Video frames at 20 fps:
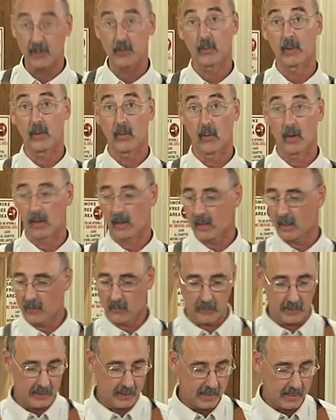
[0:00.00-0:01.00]
as we work
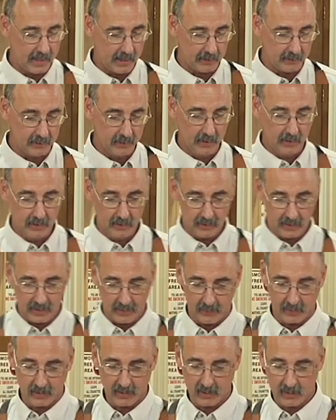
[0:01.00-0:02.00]
our way down.
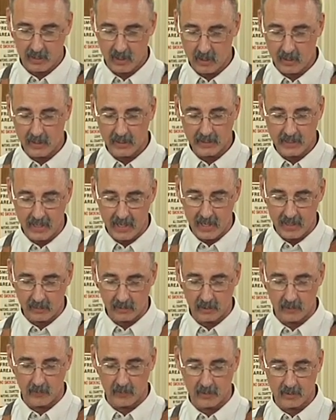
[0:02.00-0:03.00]
I'm going to start on the
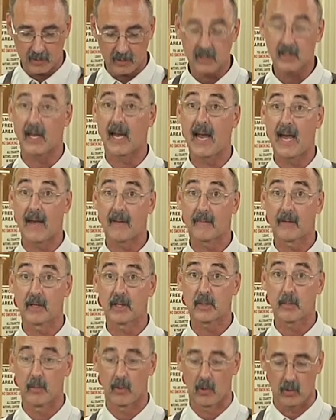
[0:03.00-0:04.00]
antler with just a
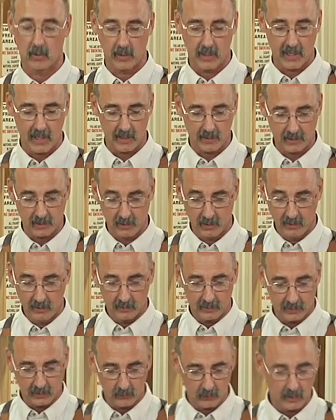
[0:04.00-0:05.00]
half-inch bowl gouge,
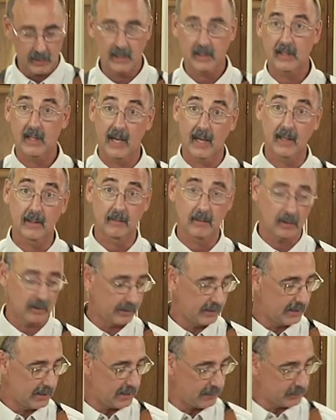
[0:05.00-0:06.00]
and we'll get that
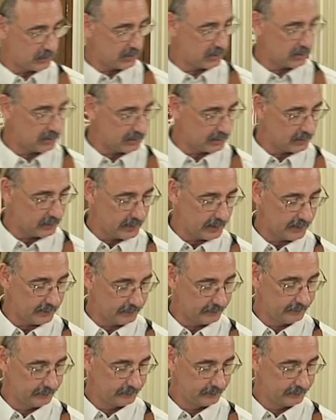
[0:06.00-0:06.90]
cleaned up just a little bit.